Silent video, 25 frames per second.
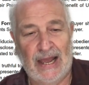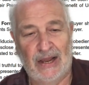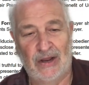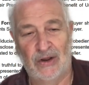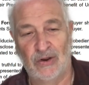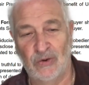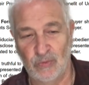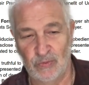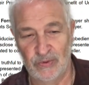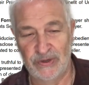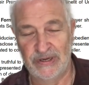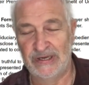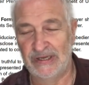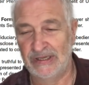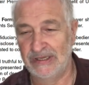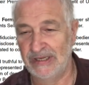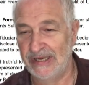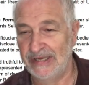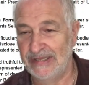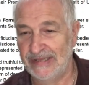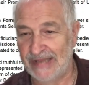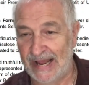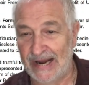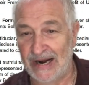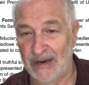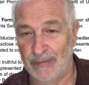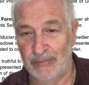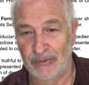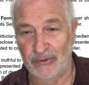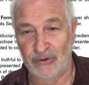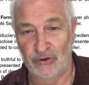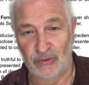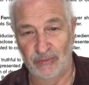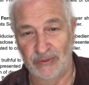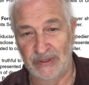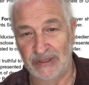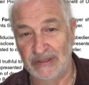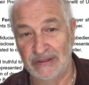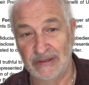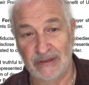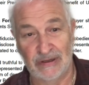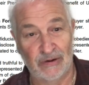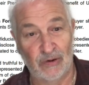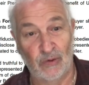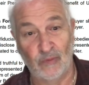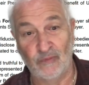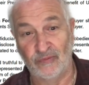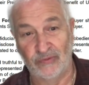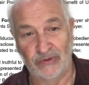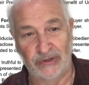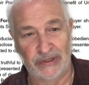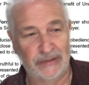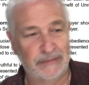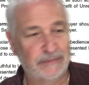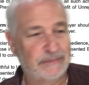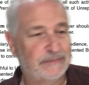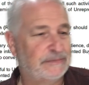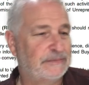We clean that up a little bit, hopefully.